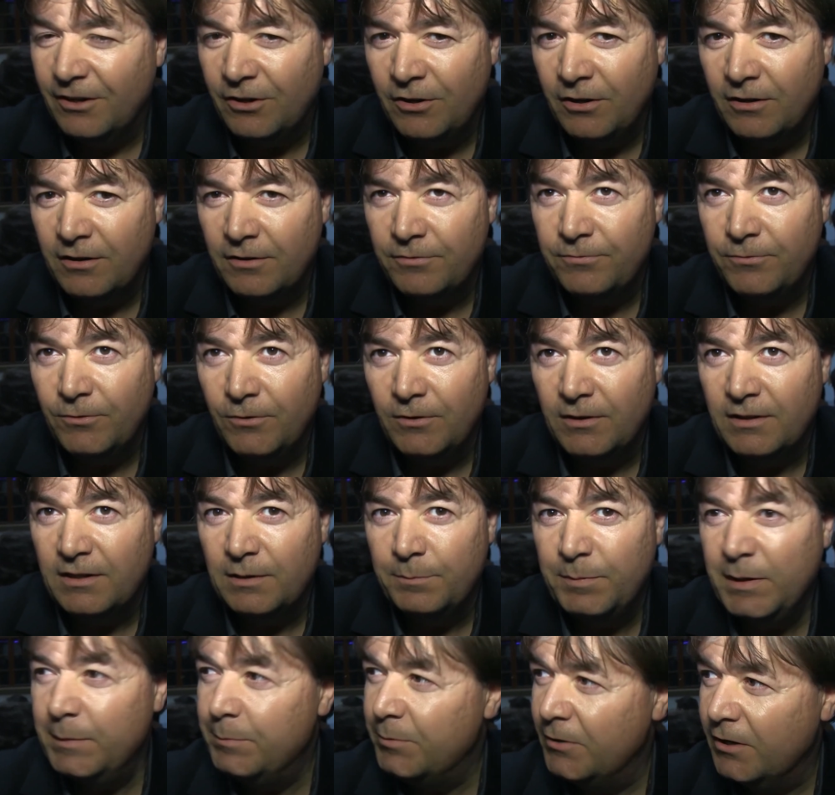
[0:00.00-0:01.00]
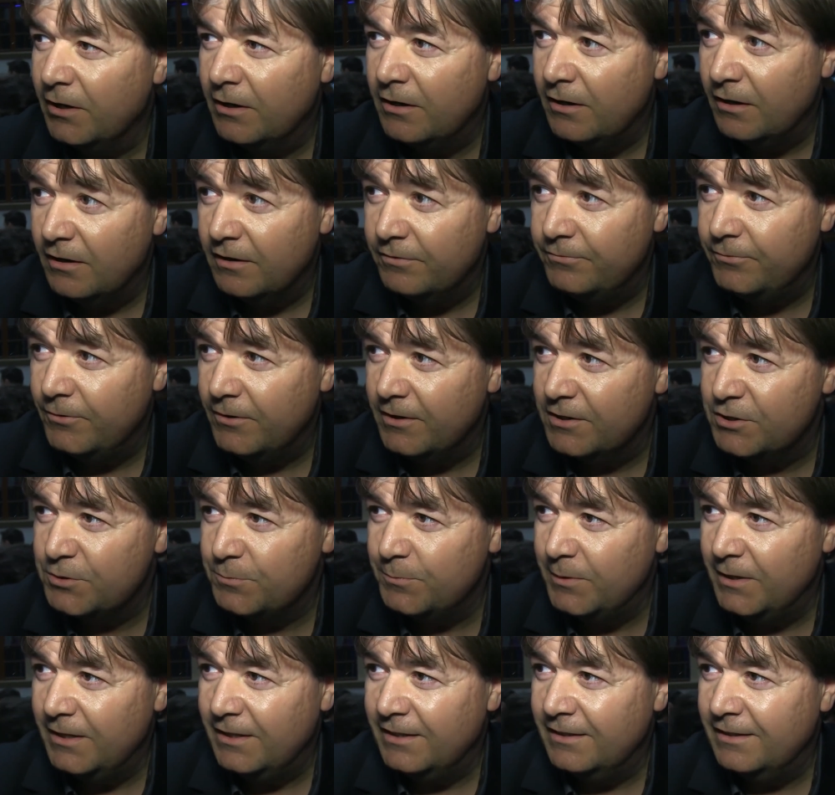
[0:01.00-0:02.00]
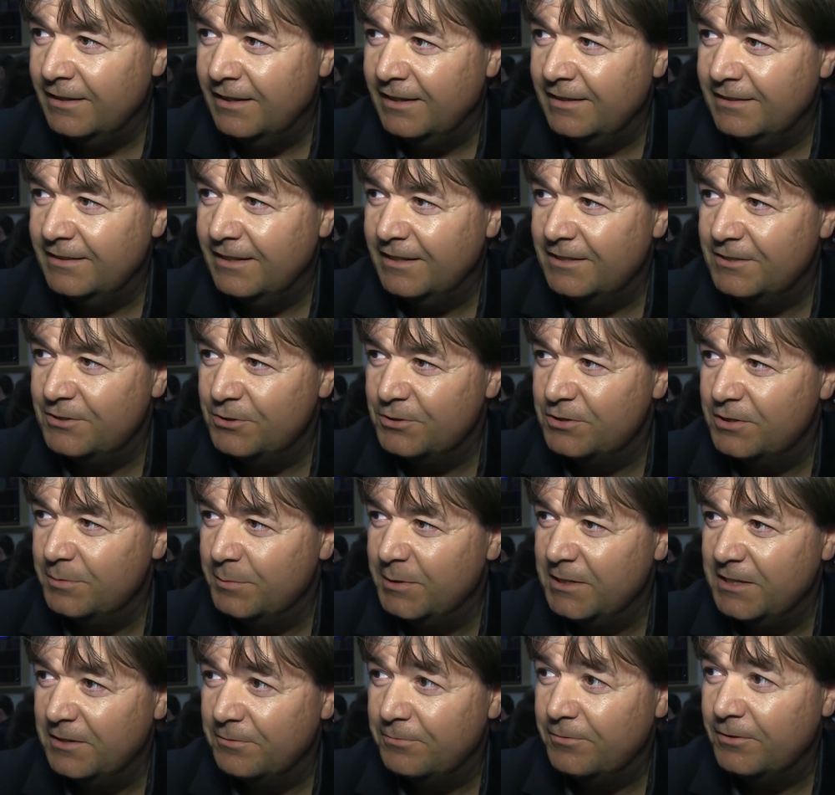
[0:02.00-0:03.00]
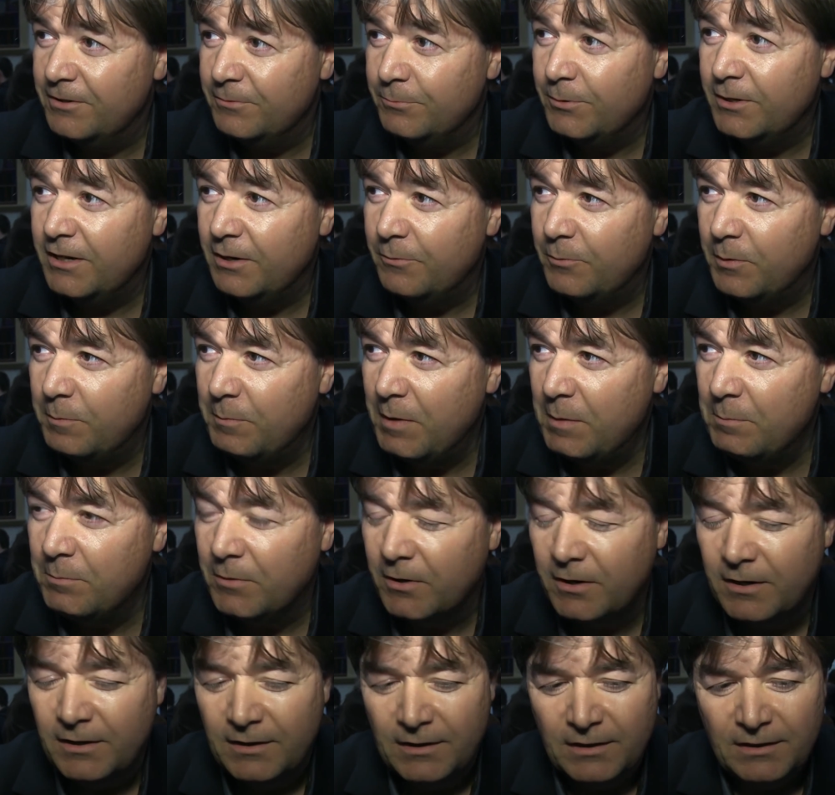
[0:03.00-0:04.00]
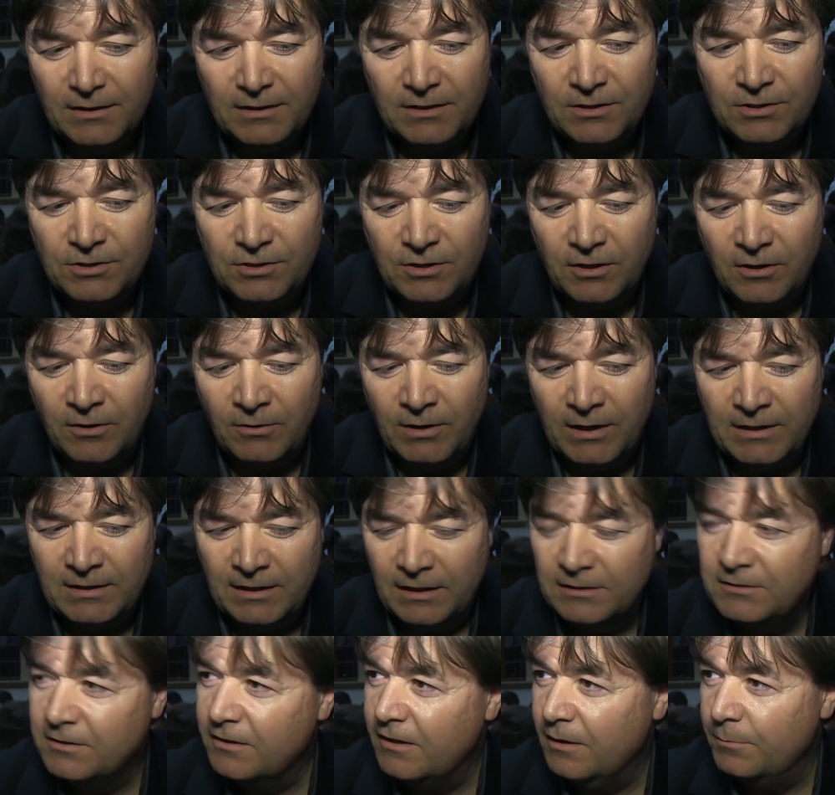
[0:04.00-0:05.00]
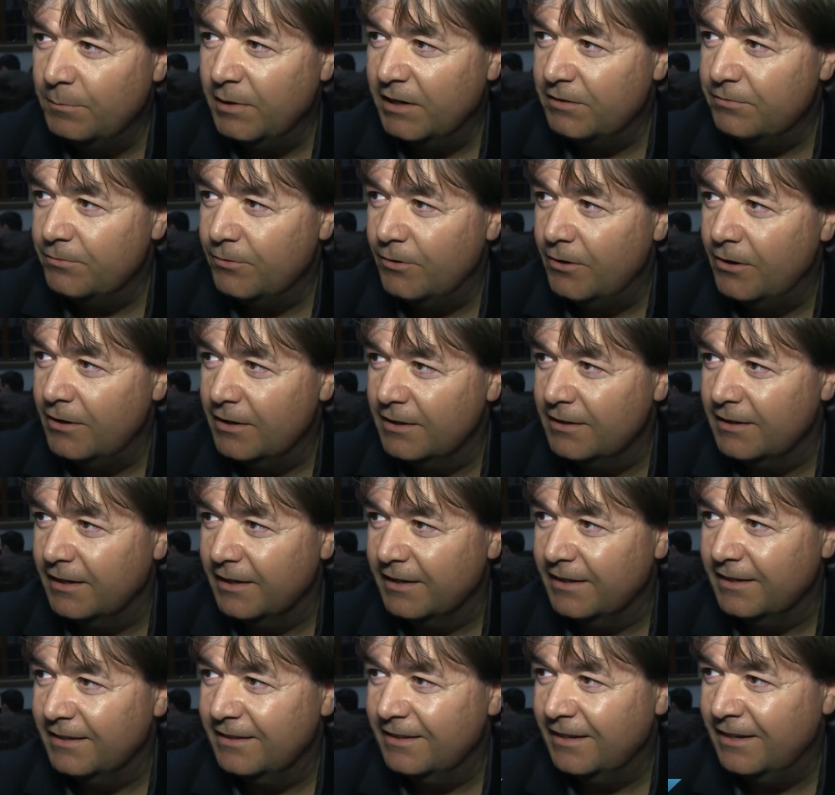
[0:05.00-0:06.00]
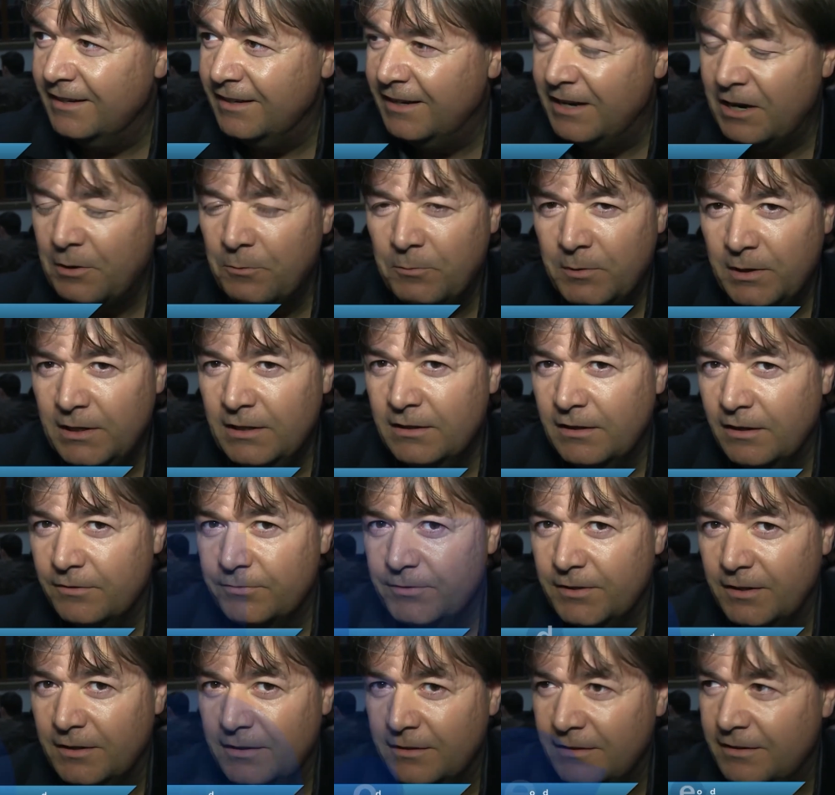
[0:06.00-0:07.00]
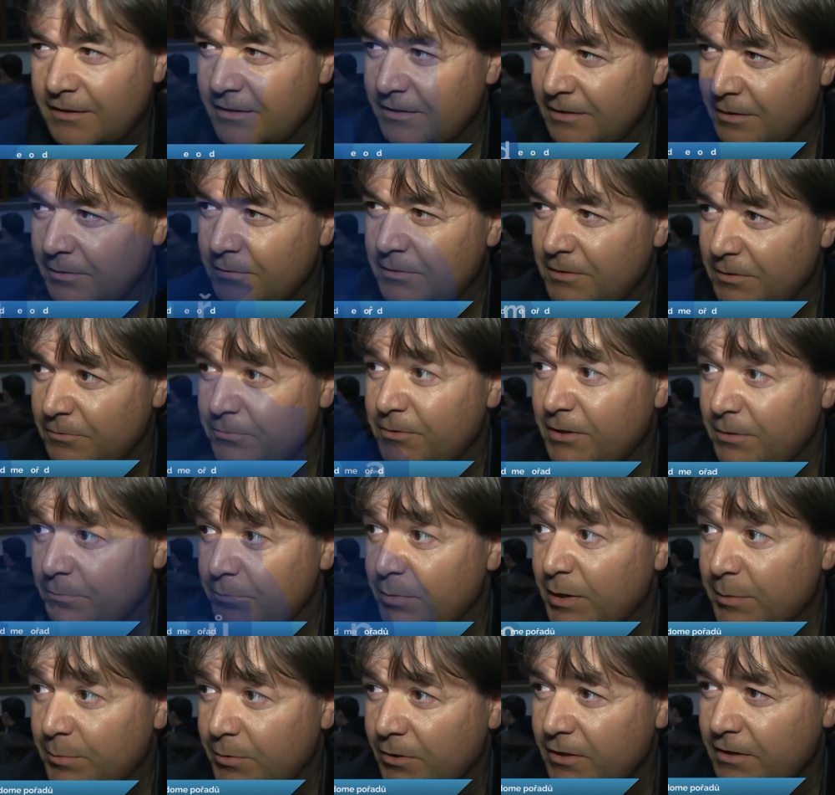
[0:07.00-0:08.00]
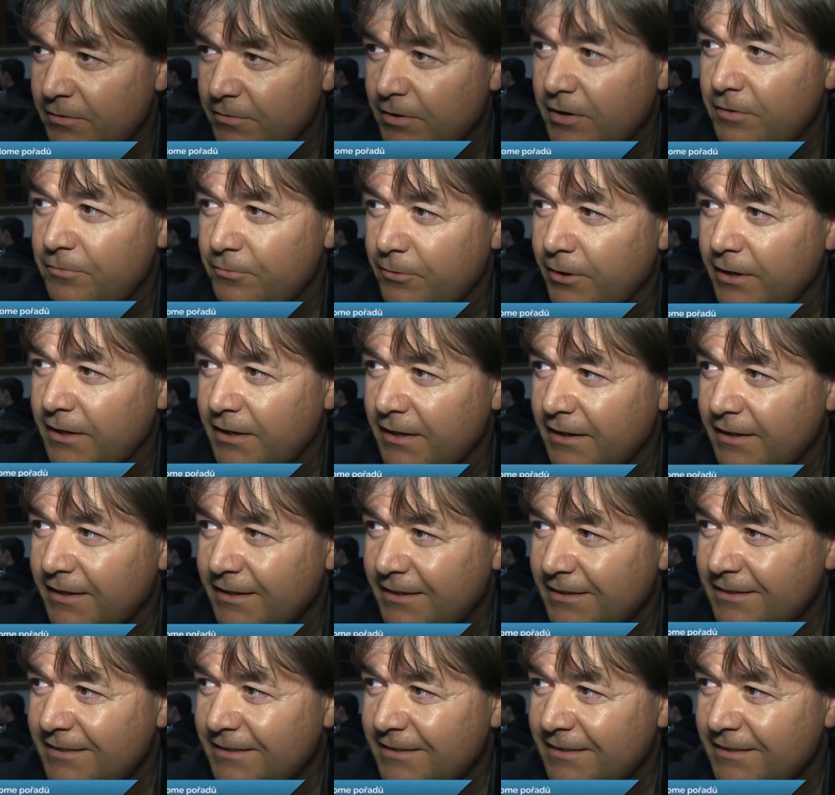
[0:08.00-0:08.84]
Colorful, and the people are colorful as well, and it used to be different what I remember. So I'd like to come back for a holiday. I really love the people. They're very friendly.